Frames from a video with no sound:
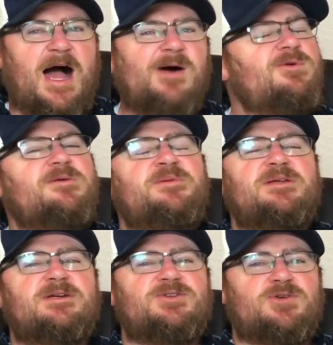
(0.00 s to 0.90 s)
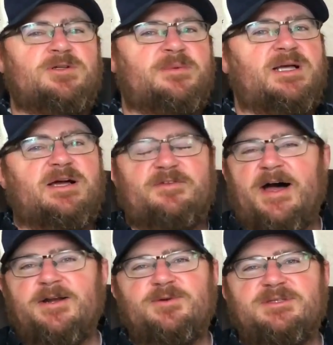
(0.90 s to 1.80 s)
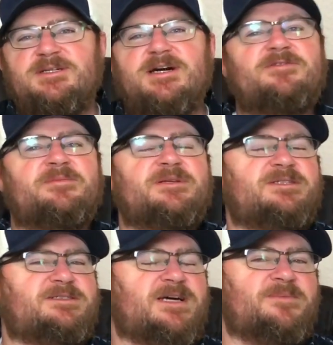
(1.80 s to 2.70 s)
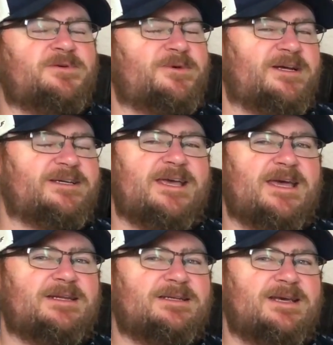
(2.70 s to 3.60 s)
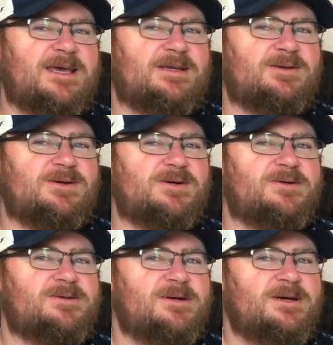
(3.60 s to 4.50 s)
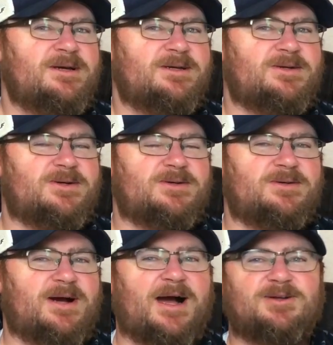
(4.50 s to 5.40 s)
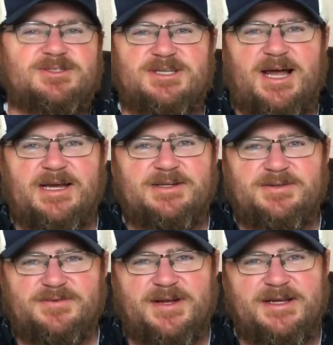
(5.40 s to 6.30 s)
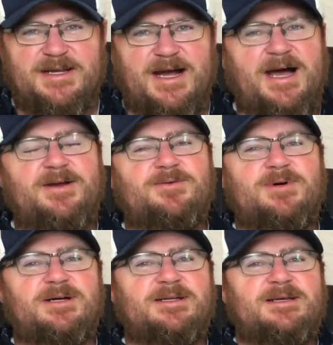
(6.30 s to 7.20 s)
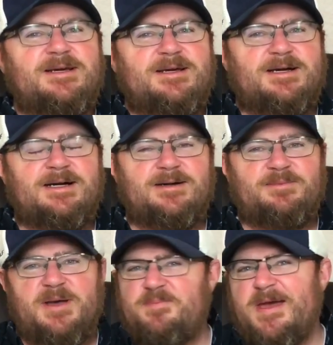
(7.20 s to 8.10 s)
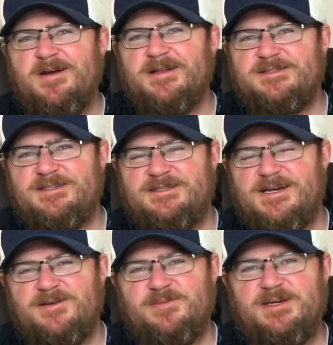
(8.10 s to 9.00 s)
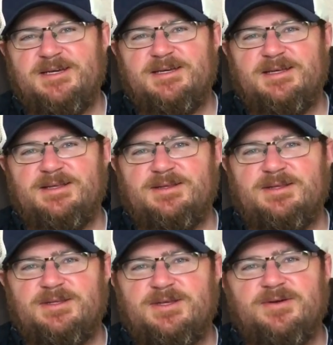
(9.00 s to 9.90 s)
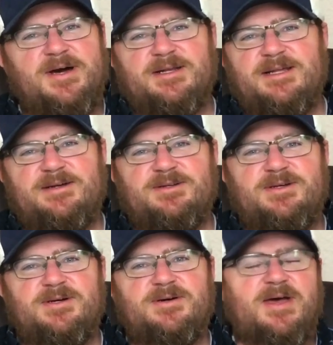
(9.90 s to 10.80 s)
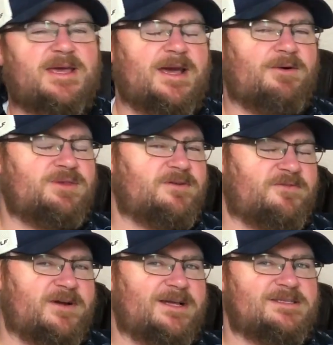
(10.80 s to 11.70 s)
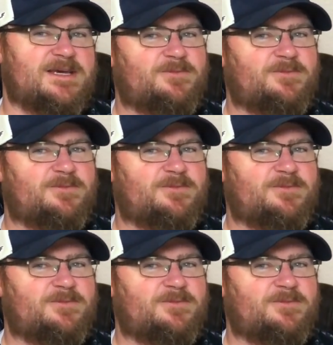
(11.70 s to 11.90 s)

I want to be in control of my life. I don't want the government to tell me when I can and can't go outside, right? I don't want my parents to tell me you're not allowed to go hang out with your friends.